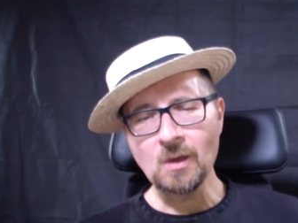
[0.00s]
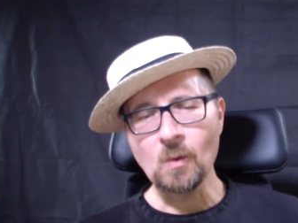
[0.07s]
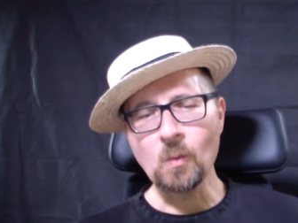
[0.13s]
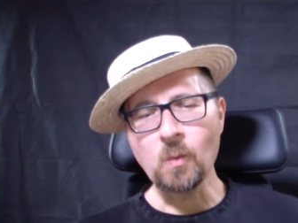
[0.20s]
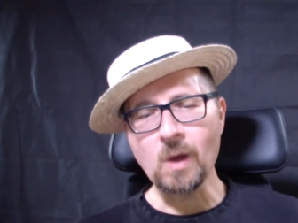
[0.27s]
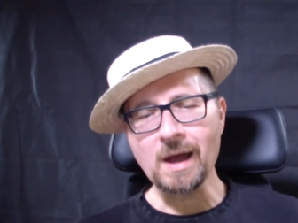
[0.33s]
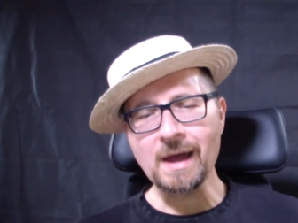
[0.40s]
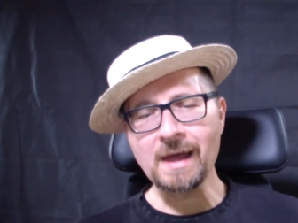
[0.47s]

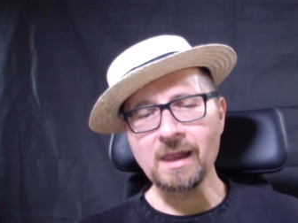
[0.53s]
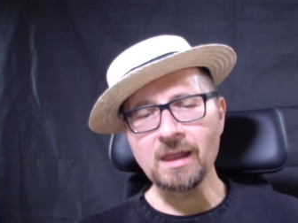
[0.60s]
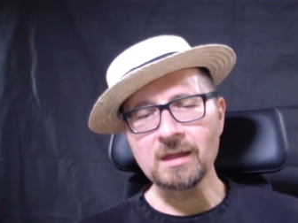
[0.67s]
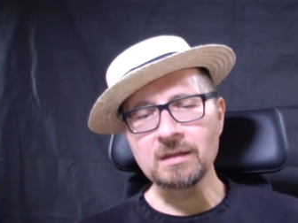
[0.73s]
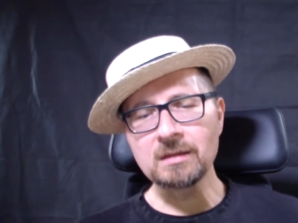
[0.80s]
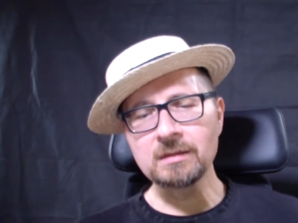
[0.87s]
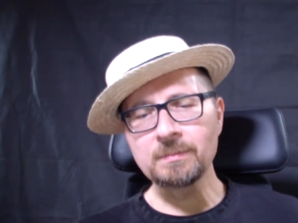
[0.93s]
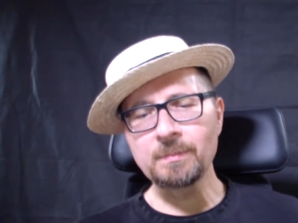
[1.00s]
while
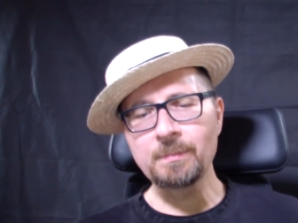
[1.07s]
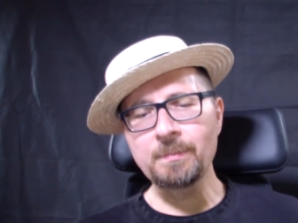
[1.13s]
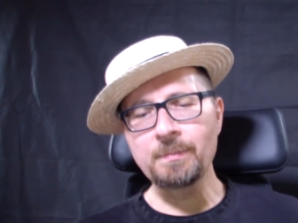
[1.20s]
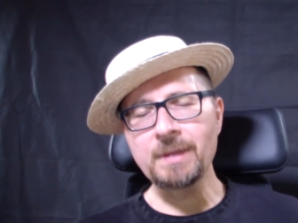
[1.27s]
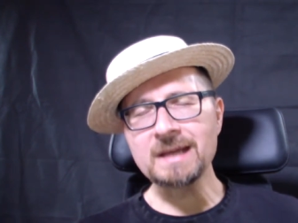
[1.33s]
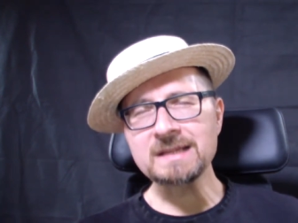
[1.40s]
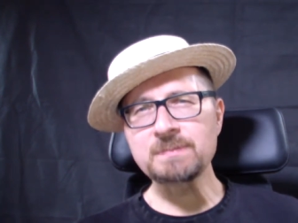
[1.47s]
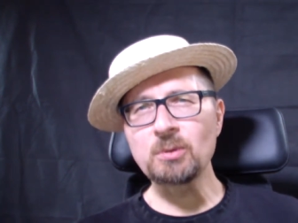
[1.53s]
uh,
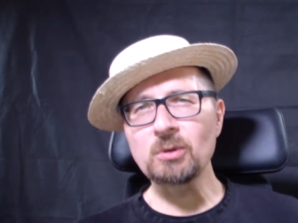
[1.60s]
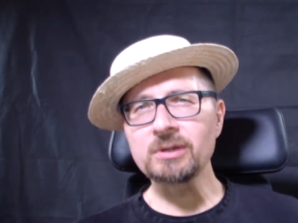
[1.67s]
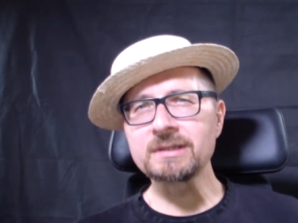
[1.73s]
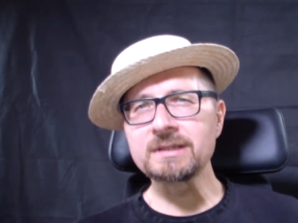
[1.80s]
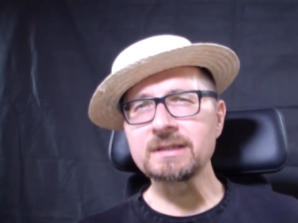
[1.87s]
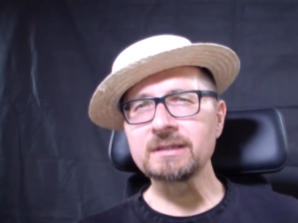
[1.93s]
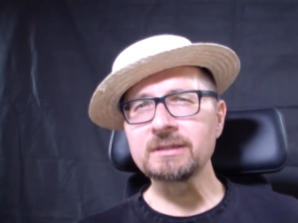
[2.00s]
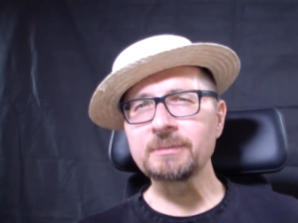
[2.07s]

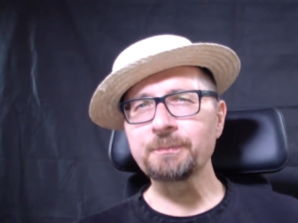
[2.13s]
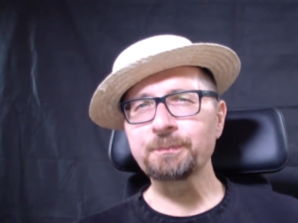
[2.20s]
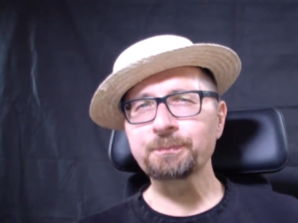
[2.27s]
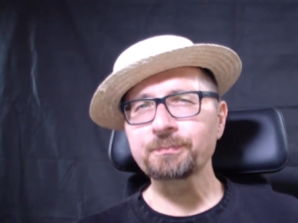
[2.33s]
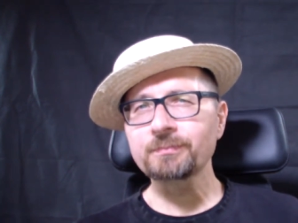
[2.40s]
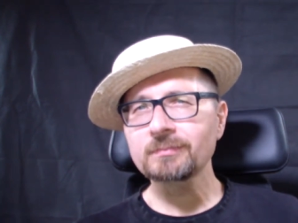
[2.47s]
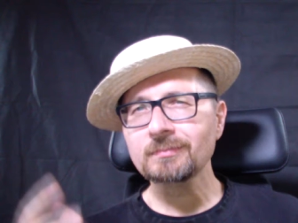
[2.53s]
Passport um,